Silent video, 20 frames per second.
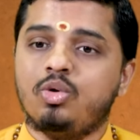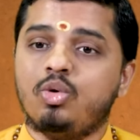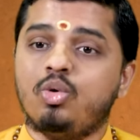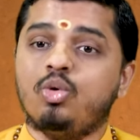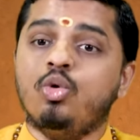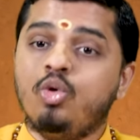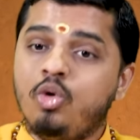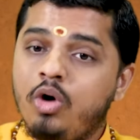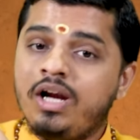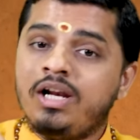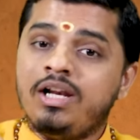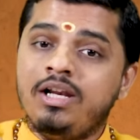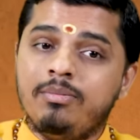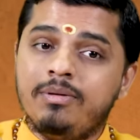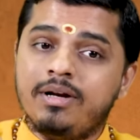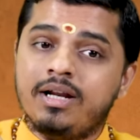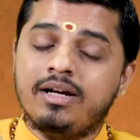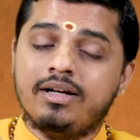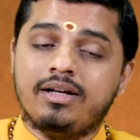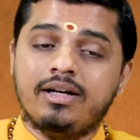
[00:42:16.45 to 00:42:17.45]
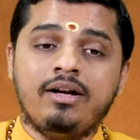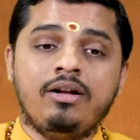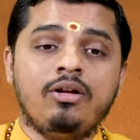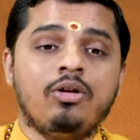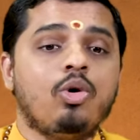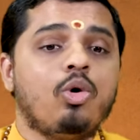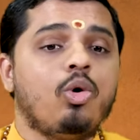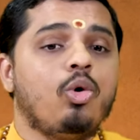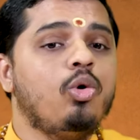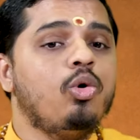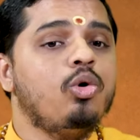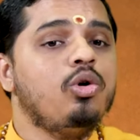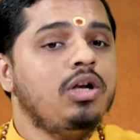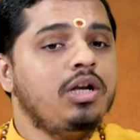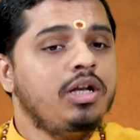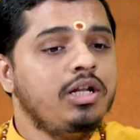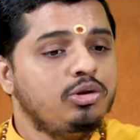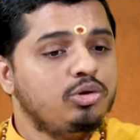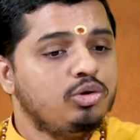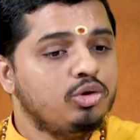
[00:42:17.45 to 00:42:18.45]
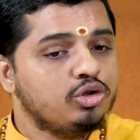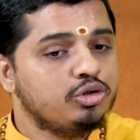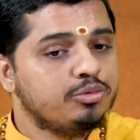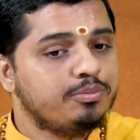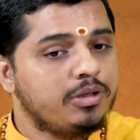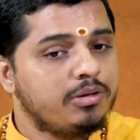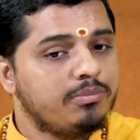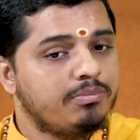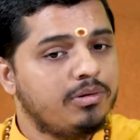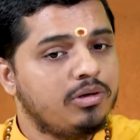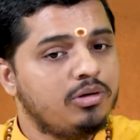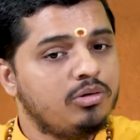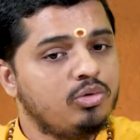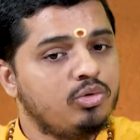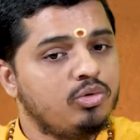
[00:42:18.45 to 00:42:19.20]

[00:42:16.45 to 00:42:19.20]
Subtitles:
Who are liberated? Only those people